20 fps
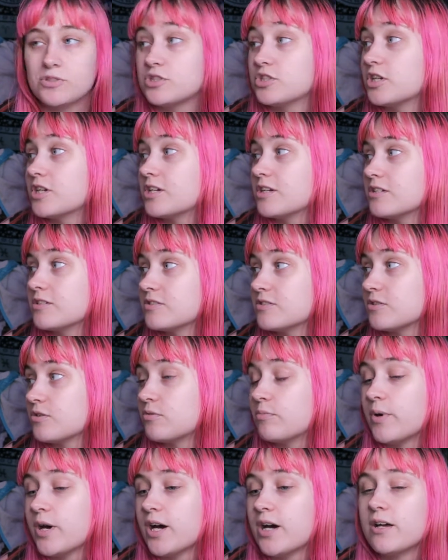were shaking
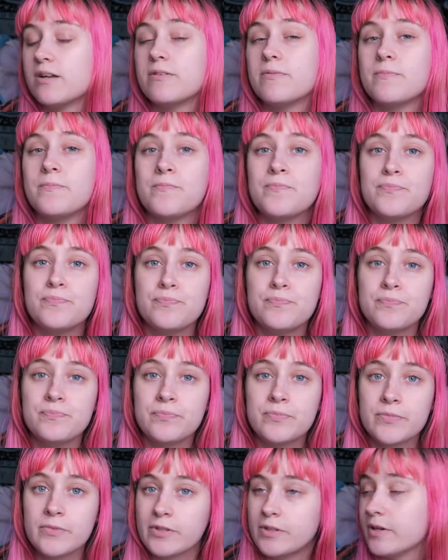so bad.
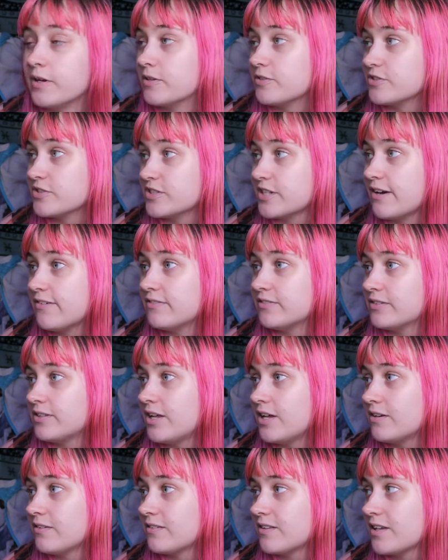I'm just having a
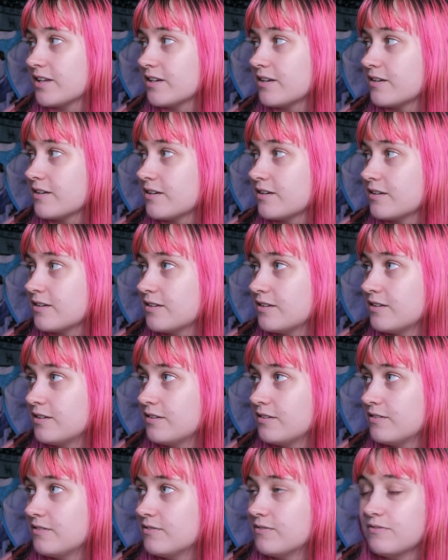lot of like
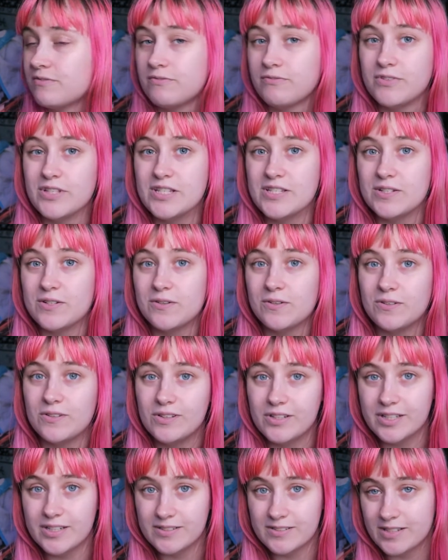
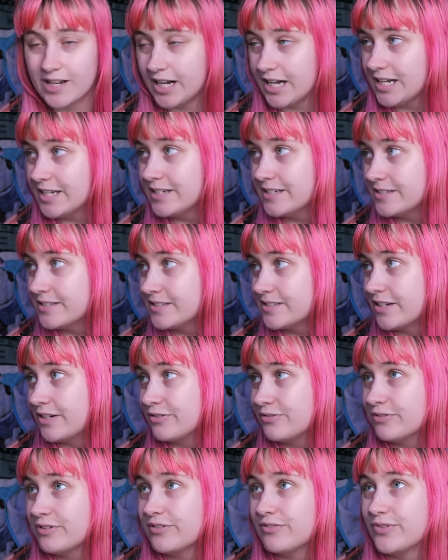physical anxiety
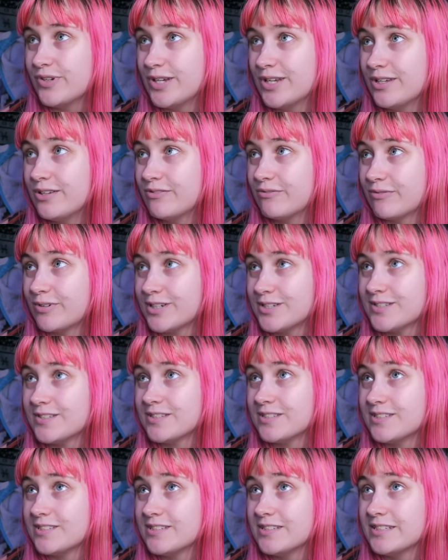stuff with it and
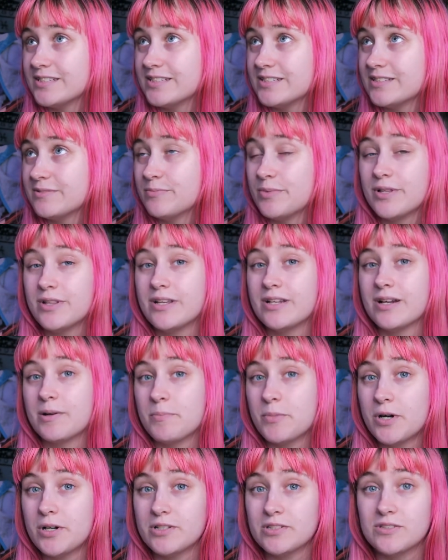restlessness, but then
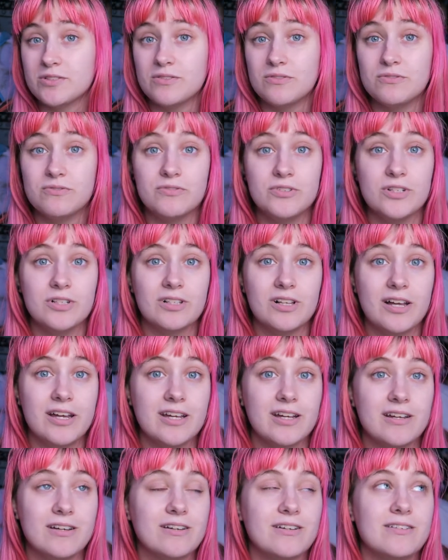I'm also feel
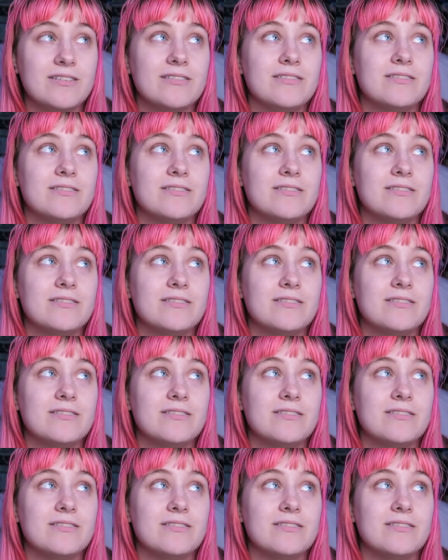like